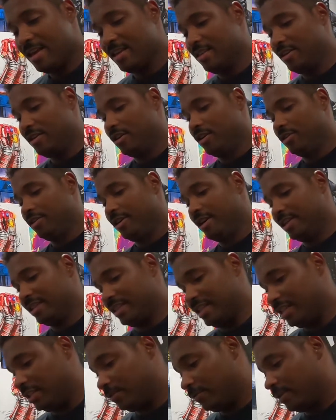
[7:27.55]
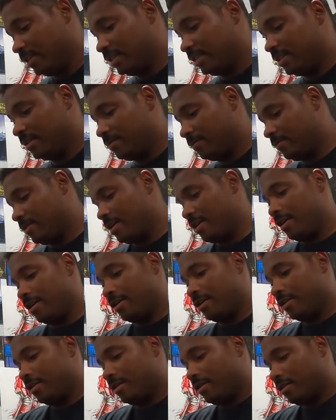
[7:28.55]
And then all the accessories right
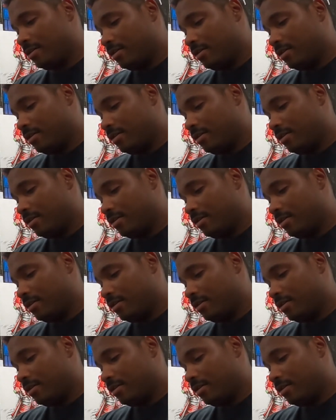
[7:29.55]
here.